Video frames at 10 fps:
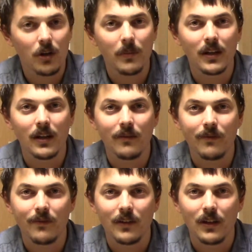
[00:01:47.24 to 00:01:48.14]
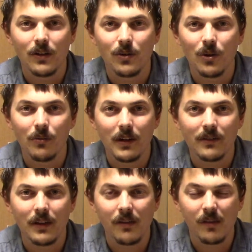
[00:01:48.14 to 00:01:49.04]
enough to
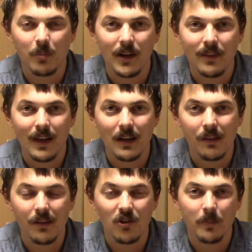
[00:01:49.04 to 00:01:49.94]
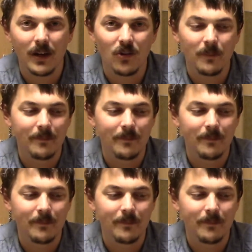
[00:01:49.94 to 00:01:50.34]
really spread that soap out.